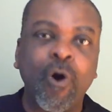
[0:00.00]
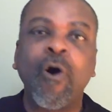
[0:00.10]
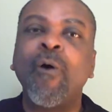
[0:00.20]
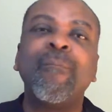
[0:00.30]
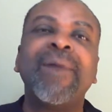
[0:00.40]

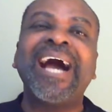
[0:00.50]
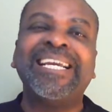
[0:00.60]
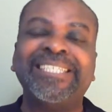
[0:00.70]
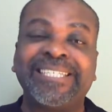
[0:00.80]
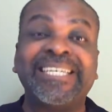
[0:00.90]

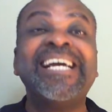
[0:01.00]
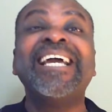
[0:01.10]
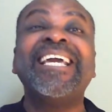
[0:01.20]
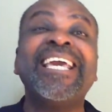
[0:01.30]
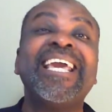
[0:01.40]
almighty,
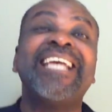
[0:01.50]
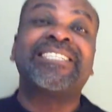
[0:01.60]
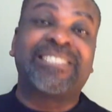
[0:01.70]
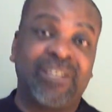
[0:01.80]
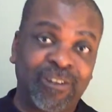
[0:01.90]

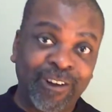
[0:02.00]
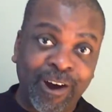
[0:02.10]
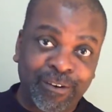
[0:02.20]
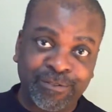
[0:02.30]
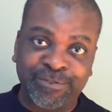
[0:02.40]
is
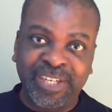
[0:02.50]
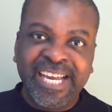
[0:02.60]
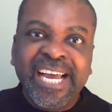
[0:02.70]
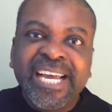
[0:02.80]
love,